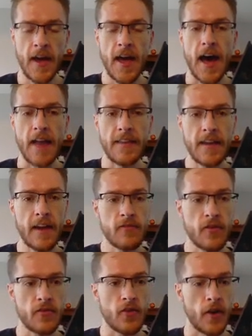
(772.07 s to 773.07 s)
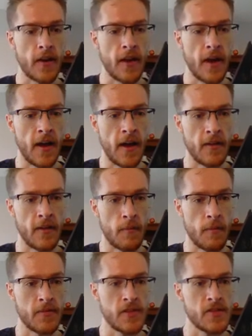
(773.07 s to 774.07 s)
And then I've just gotten a
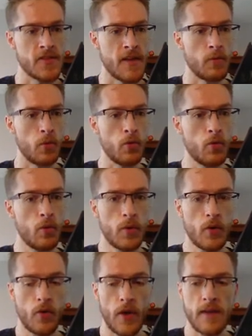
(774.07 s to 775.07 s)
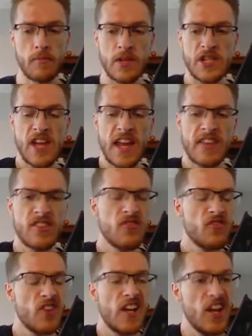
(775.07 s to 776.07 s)
bit of a general normal crit, which isn't
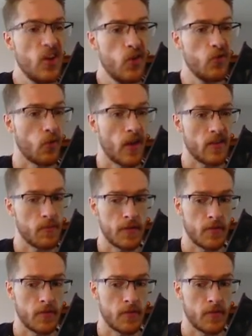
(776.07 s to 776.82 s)
really useful. That's a bit of a